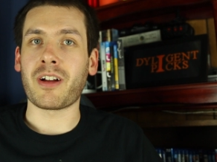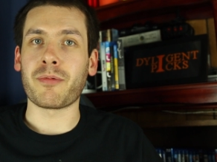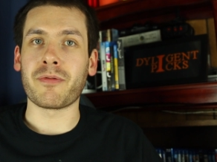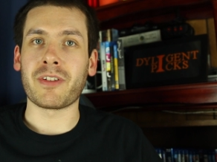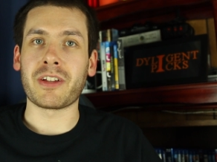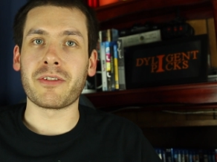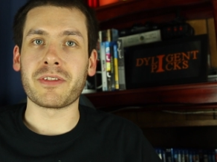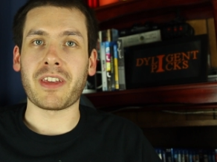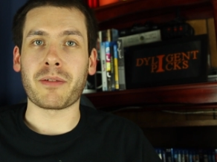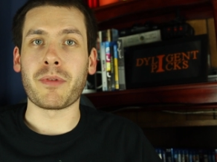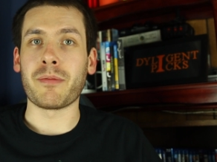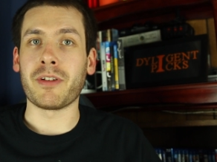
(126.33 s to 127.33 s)
a couple videos
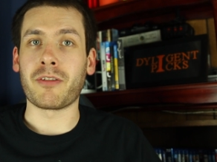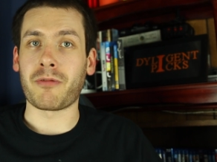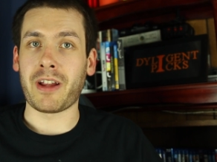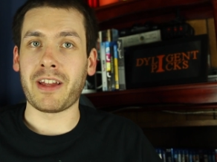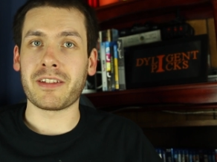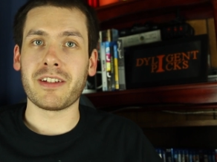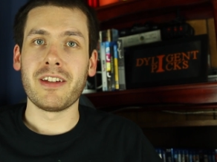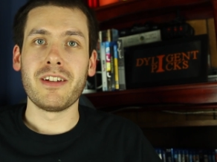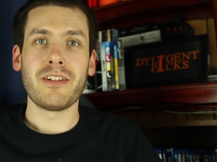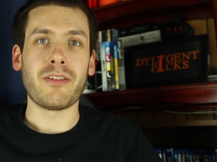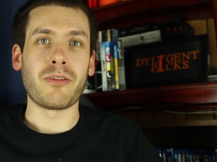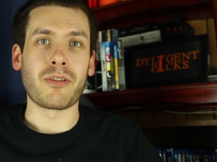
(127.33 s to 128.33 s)
like maybe a rant
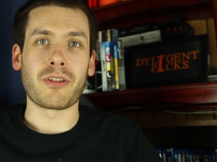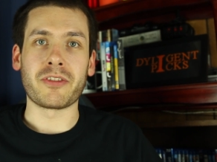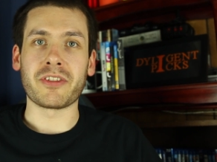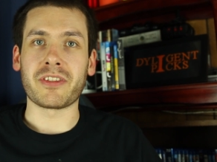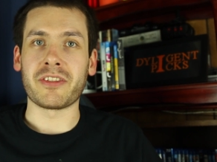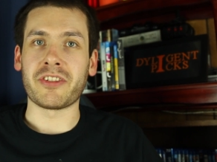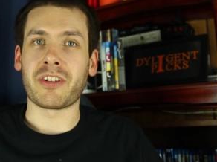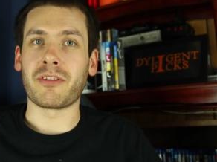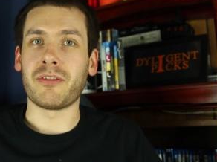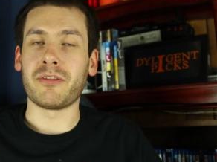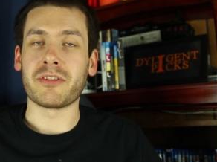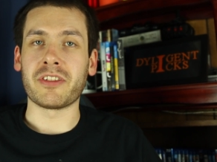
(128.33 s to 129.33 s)
or just a
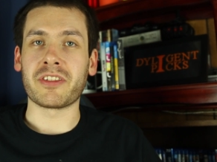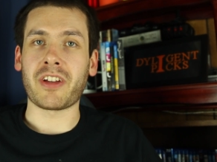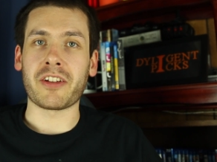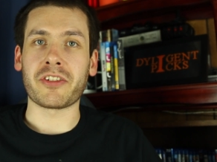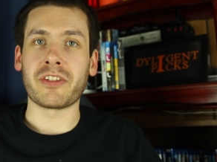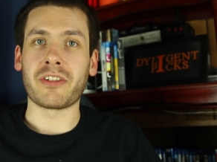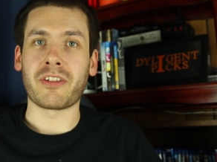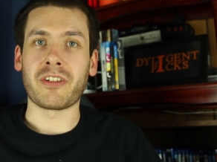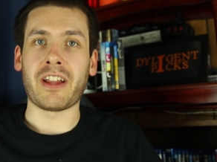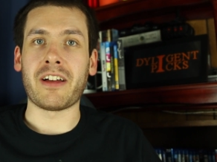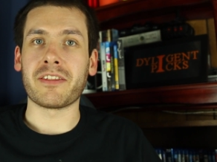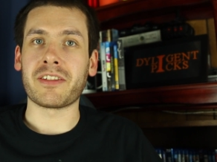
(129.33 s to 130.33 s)
general discussion or
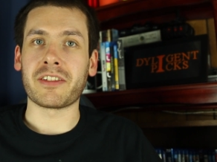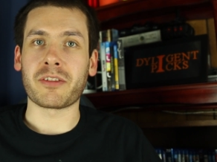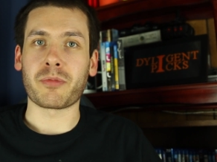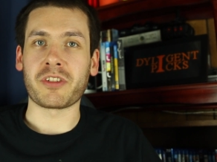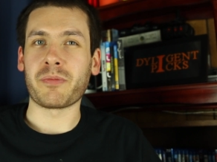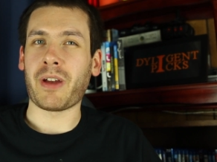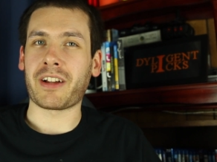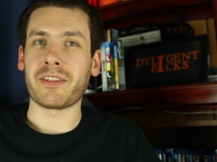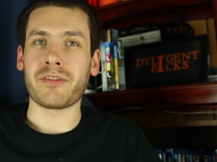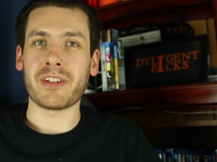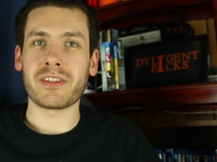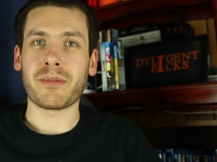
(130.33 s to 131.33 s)
analysis or
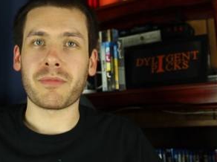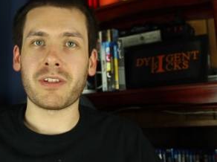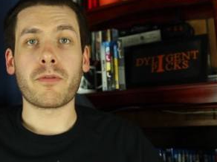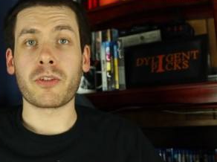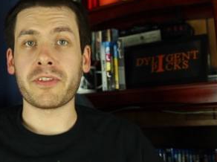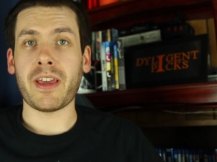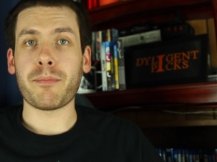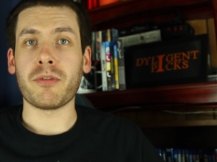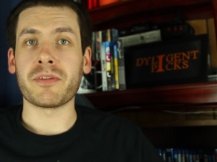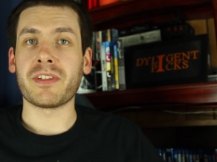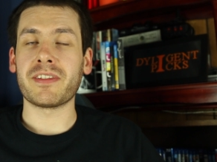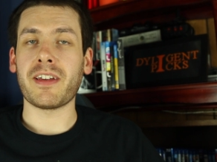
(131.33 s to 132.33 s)
perspective on something. For
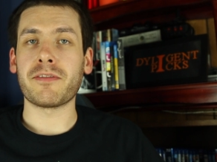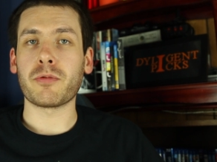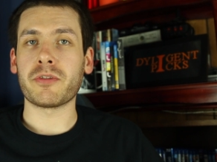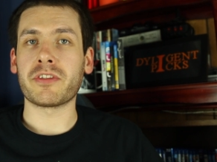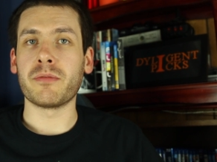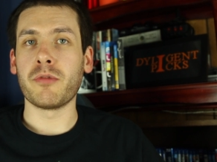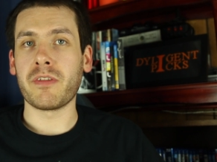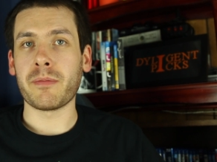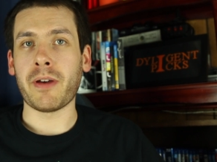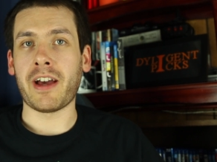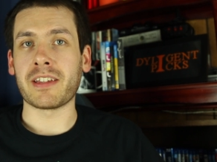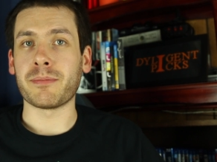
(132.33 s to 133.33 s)
example, since I've switched to
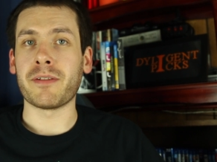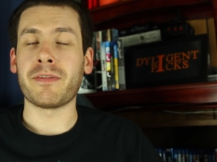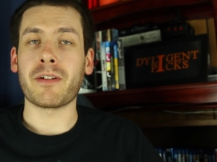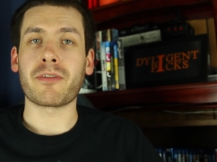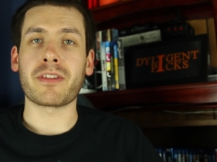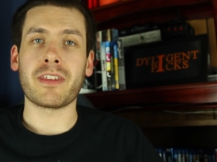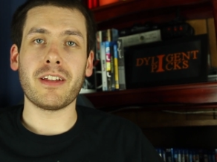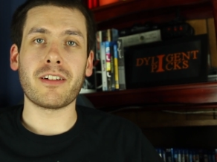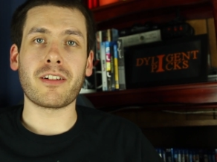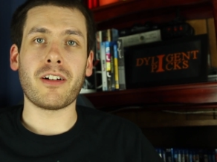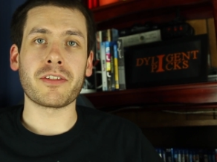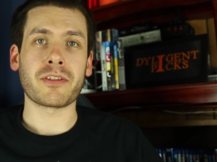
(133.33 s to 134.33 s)
MoviePass, my favorite
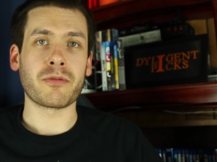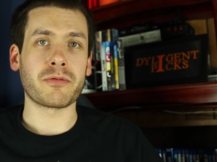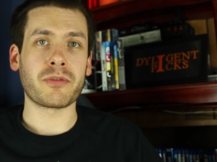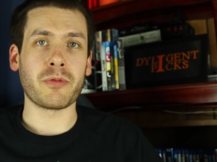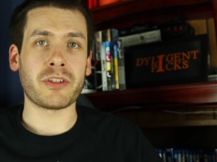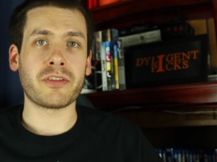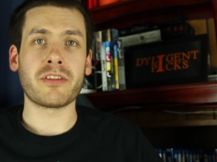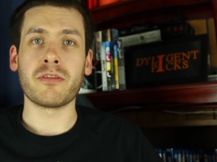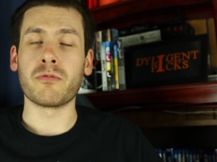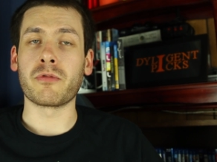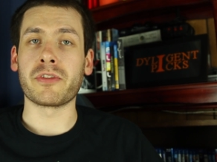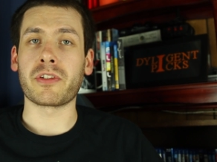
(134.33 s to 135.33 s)
theater also switched
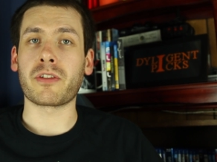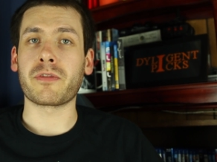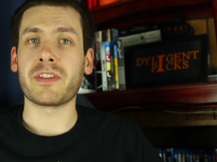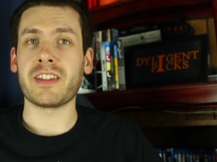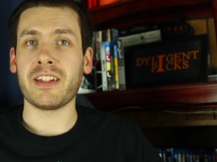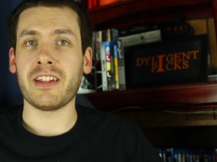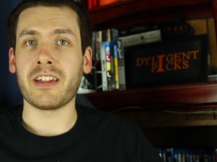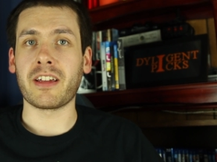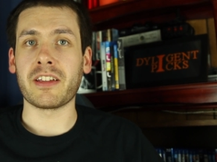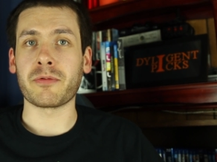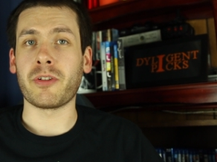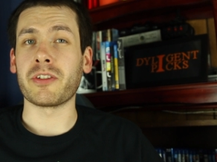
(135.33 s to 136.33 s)
to reserved seating
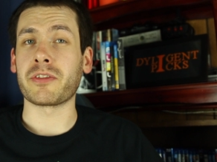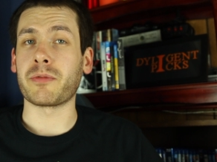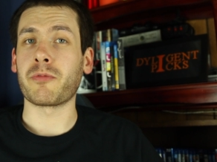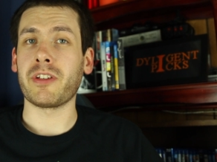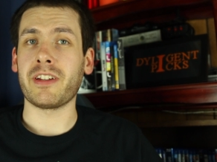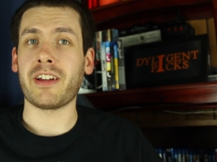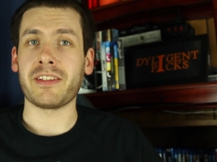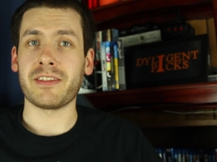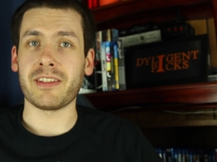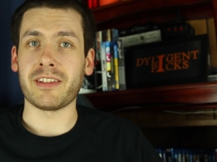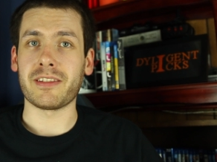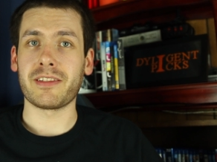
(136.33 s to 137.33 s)
as well as some really nice
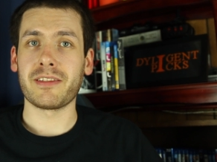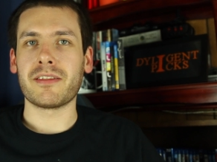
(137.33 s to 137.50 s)
seats.